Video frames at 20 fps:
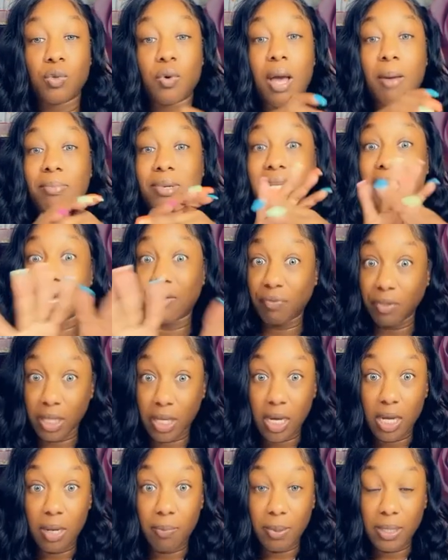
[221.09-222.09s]
I'm definitely
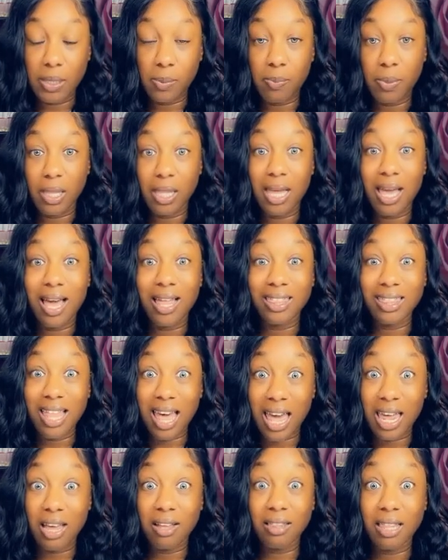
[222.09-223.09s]
going to be spilling a
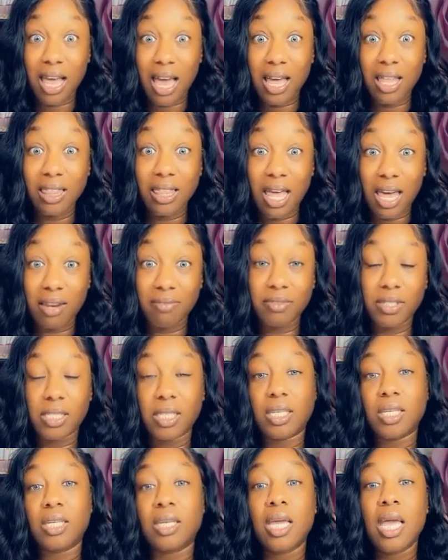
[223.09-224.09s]
lot of
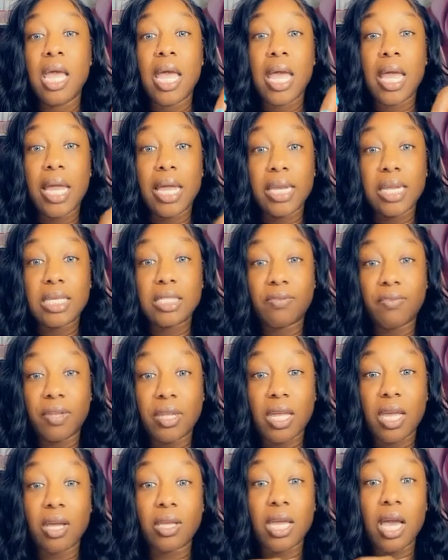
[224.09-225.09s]
tea in this
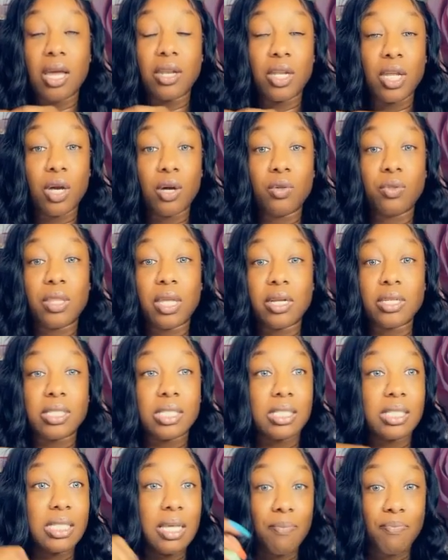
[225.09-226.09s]
video. Y'all know there's
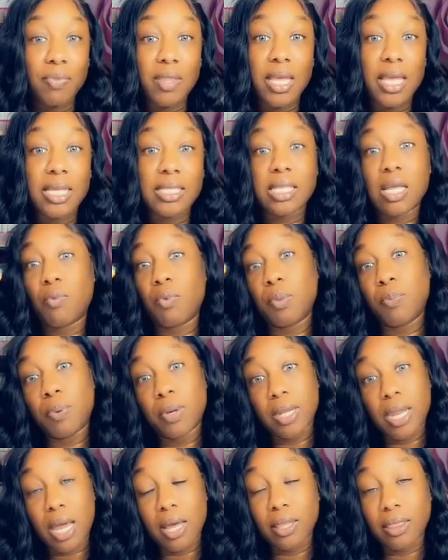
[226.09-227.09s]
some things that we
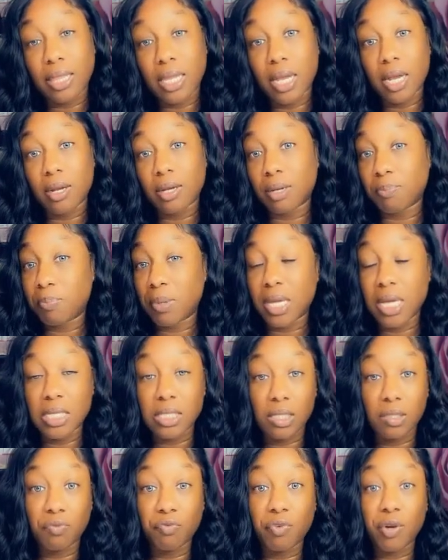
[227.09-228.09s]
put out there because
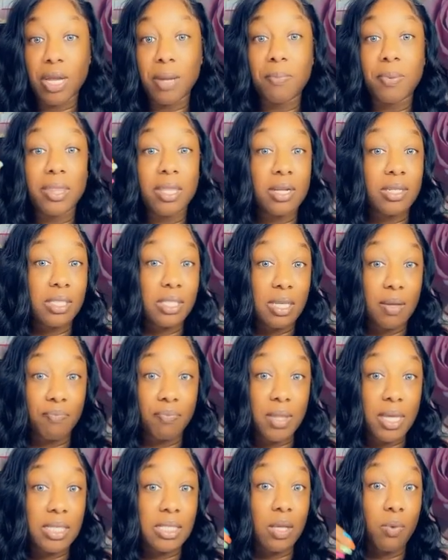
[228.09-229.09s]
it's free, but there's some
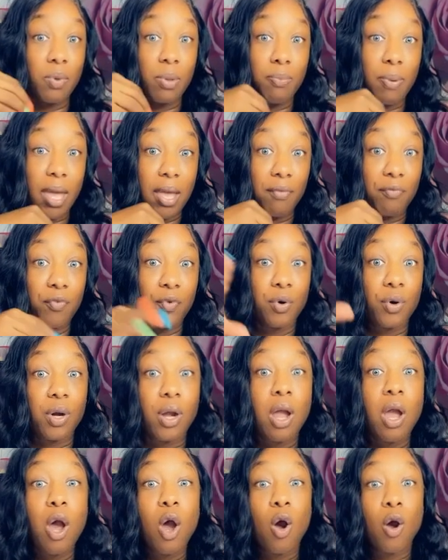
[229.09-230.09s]
things that we pay for
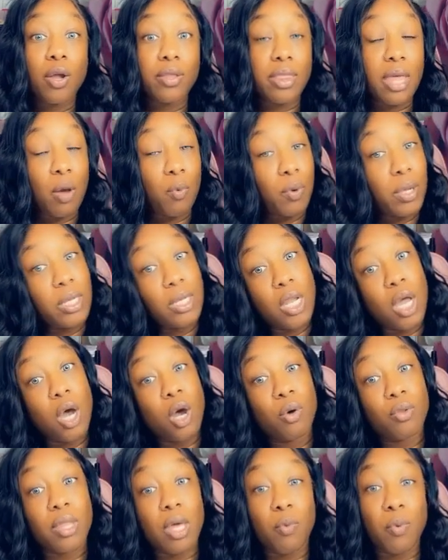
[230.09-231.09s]
or that we
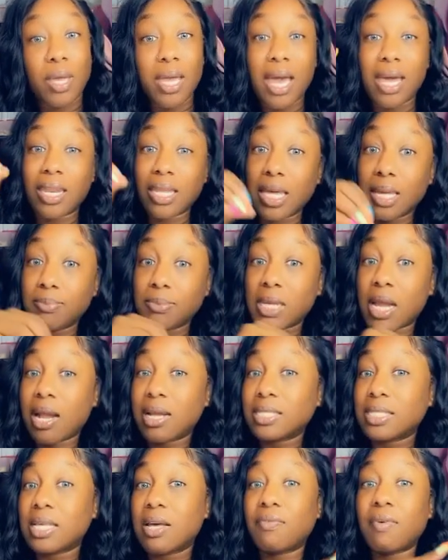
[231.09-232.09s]
know that we kind of keep to
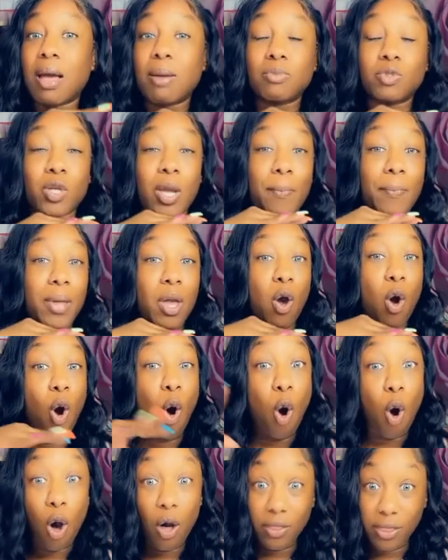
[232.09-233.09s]
ourselves. I'm dropping
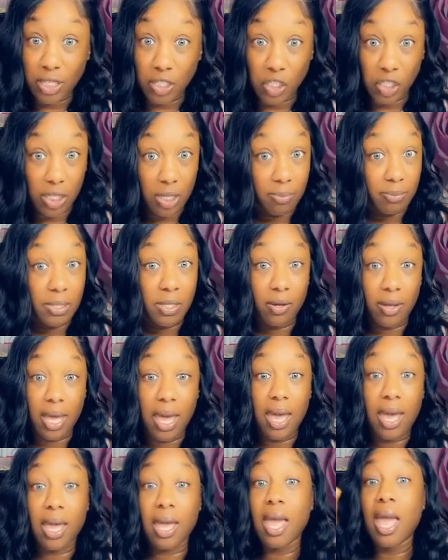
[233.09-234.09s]
all the gems,
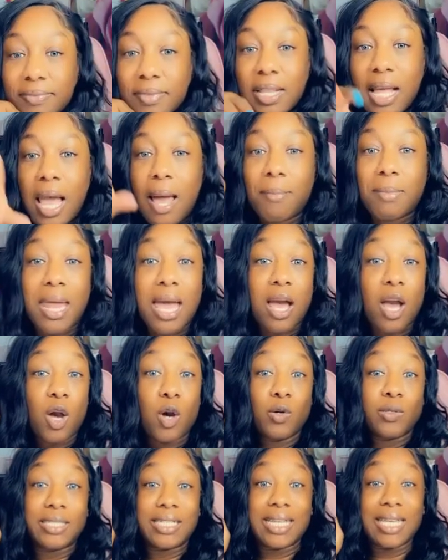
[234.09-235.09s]
okay? I'm not
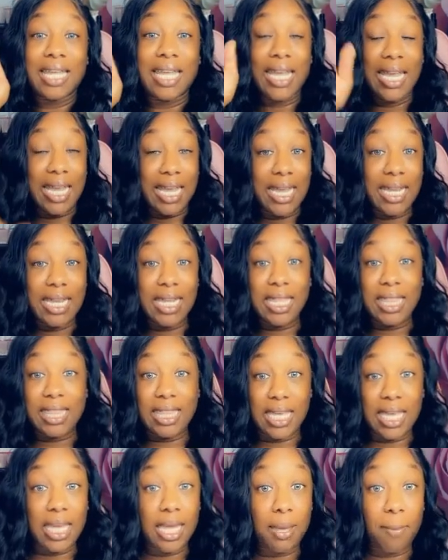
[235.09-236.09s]
holding
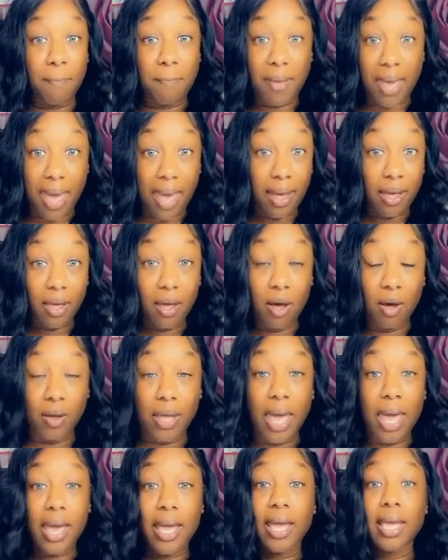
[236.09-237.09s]
anything back,
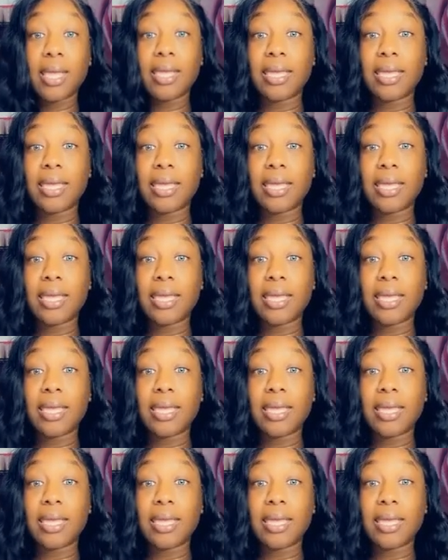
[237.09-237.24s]
okay?